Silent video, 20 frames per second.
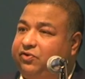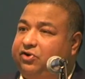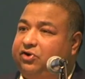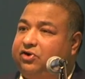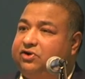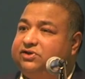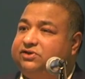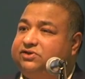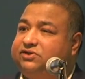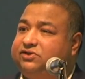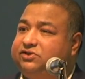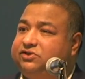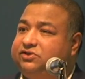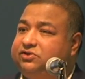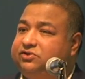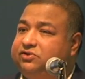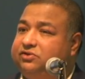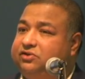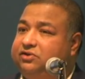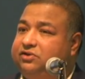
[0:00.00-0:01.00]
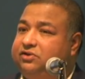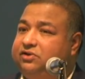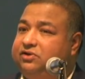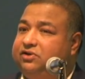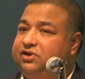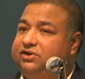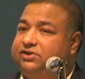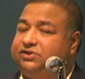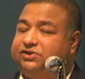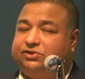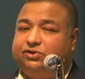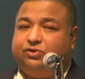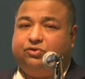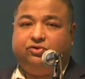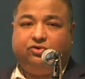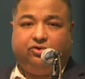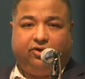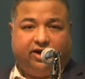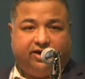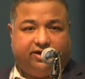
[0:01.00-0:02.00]
for us is so
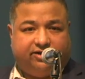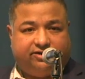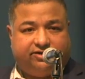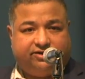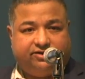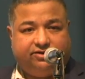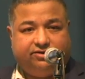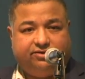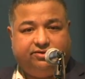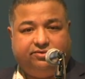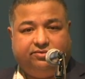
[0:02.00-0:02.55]
great